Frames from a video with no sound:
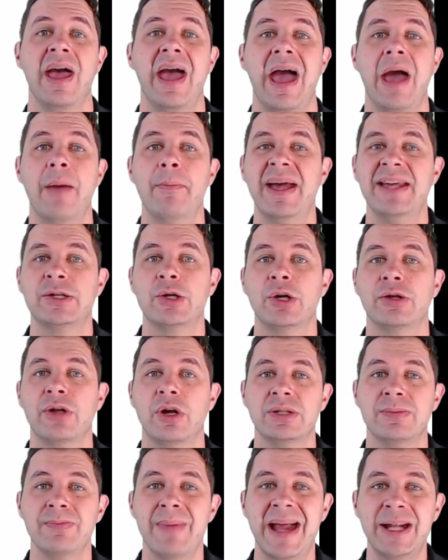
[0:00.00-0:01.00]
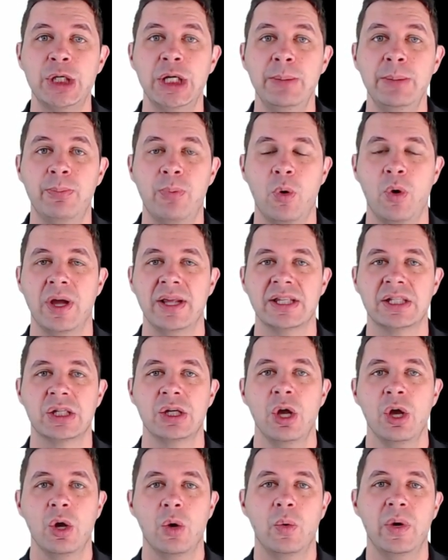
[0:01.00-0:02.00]
And based on those matching points,
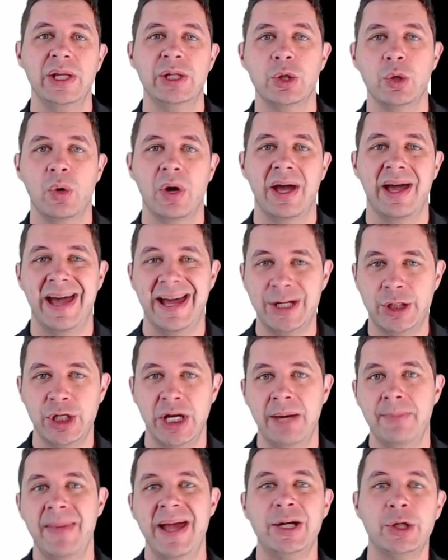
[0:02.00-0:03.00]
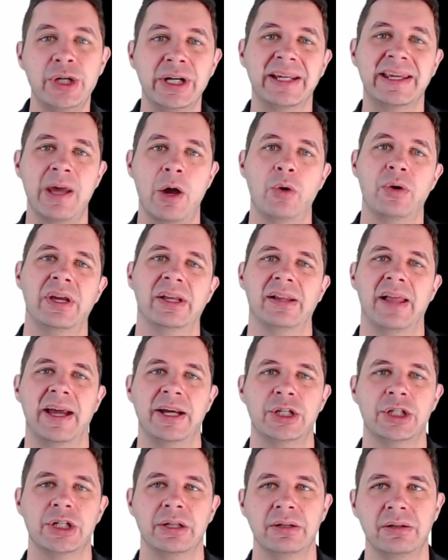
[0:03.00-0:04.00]
we do a geometric
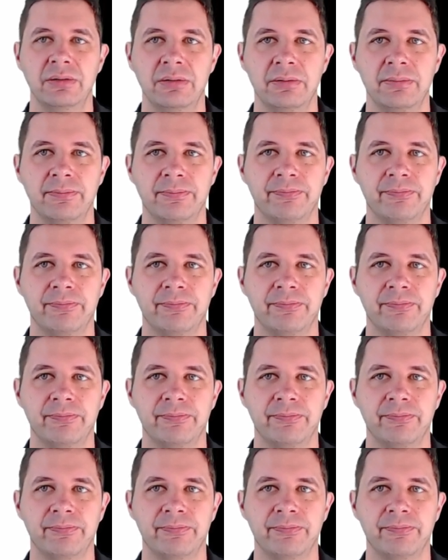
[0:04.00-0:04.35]
calculation,